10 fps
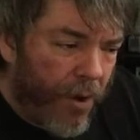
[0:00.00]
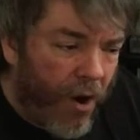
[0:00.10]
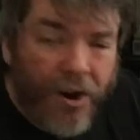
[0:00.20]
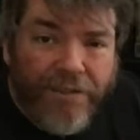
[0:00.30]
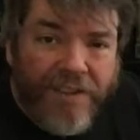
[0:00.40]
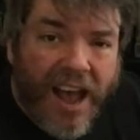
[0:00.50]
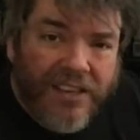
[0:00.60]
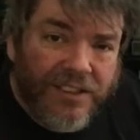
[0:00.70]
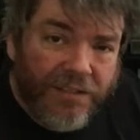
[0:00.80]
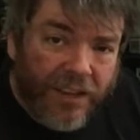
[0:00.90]

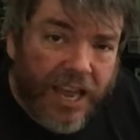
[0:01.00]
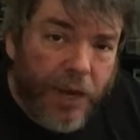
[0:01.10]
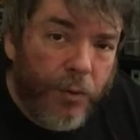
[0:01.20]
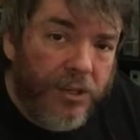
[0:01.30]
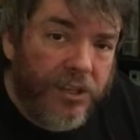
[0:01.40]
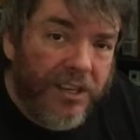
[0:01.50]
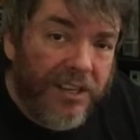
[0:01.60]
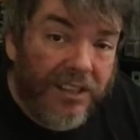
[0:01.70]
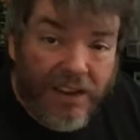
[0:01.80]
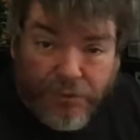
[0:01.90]
artifacts of the language
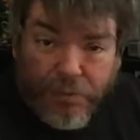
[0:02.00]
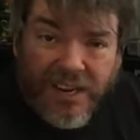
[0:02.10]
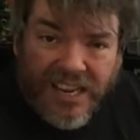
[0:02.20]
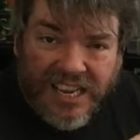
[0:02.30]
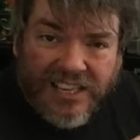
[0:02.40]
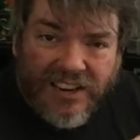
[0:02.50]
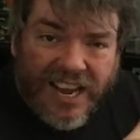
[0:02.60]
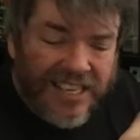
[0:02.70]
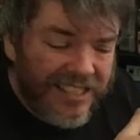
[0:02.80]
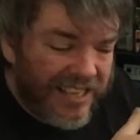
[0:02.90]
left behind on
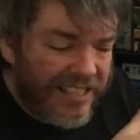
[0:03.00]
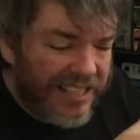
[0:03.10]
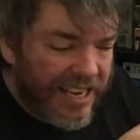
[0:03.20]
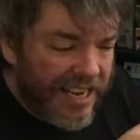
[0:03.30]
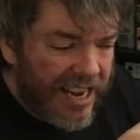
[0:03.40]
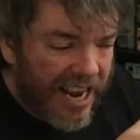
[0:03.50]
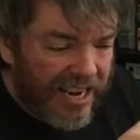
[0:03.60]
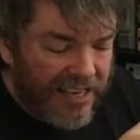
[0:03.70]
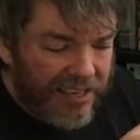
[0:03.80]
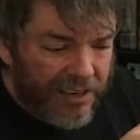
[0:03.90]
accident,
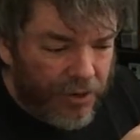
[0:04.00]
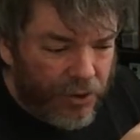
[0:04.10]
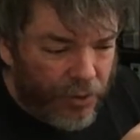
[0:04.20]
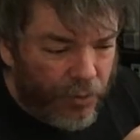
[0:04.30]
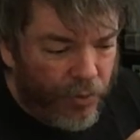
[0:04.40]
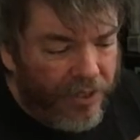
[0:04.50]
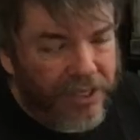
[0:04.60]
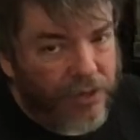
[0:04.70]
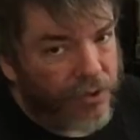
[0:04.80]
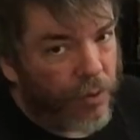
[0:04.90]
and could
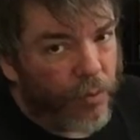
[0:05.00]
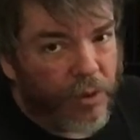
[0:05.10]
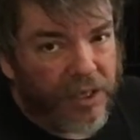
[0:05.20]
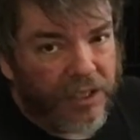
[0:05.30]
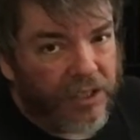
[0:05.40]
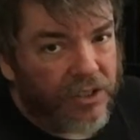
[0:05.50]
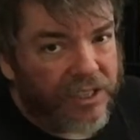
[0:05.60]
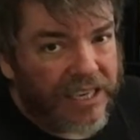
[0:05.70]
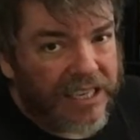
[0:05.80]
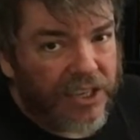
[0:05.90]
really use a really
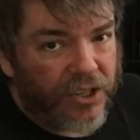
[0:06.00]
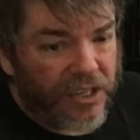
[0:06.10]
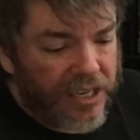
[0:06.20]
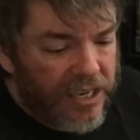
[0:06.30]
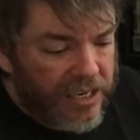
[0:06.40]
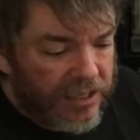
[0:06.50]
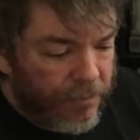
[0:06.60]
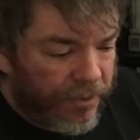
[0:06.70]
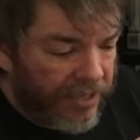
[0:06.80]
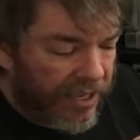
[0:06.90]
good editor to
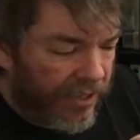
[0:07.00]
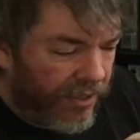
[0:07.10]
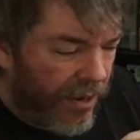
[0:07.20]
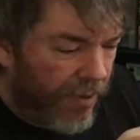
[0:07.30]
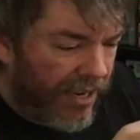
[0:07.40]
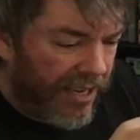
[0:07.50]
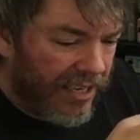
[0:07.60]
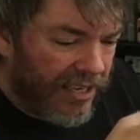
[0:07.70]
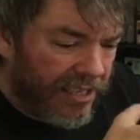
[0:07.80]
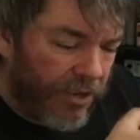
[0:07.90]
put it together. I mean,
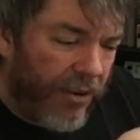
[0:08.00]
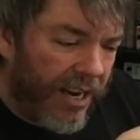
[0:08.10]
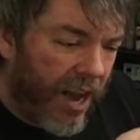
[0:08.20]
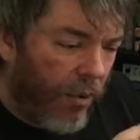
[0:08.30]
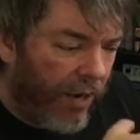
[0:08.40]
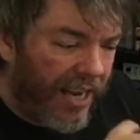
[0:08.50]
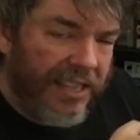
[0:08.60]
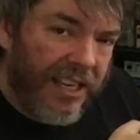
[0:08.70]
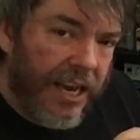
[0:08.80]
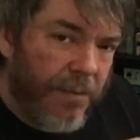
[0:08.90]
considering how light
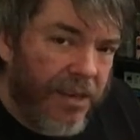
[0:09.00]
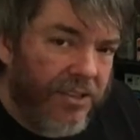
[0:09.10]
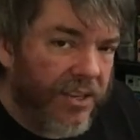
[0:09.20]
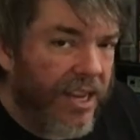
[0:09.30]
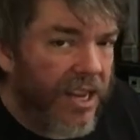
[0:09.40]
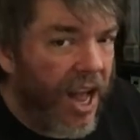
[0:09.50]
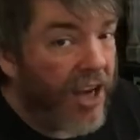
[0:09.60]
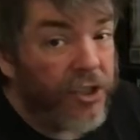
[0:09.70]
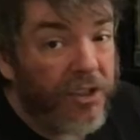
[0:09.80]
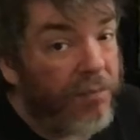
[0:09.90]
the game is,
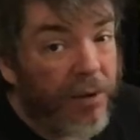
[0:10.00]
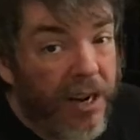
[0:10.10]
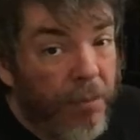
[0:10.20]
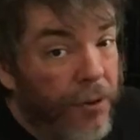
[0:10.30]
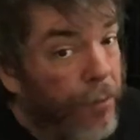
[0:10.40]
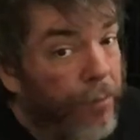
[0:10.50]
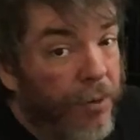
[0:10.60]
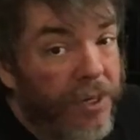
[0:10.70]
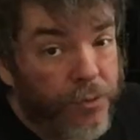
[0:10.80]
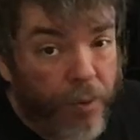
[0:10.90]
I should have been able to
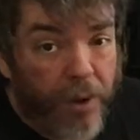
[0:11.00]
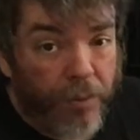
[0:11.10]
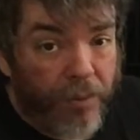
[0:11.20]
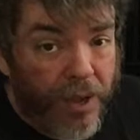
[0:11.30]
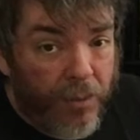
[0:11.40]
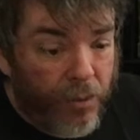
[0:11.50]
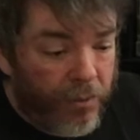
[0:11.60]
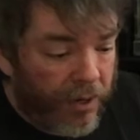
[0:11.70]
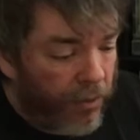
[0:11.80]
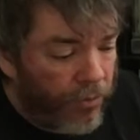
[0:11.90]
breeze right through that
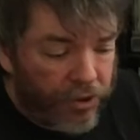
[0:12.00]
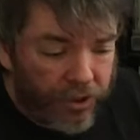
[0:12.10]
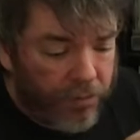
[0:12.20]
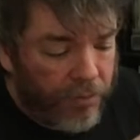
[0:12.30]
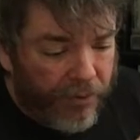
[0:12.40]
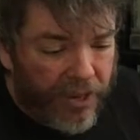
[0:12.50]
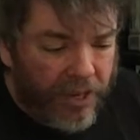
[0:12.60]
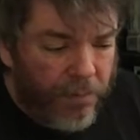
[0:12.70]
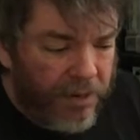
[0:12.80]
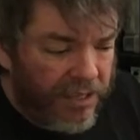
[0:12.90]
rulebook, and we should have been playing
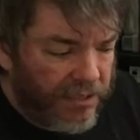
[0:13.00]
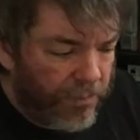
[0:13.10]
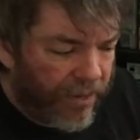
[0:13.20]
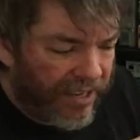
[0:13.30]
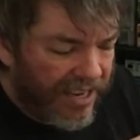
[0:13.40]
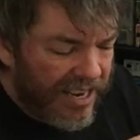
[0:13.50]
in minutes. But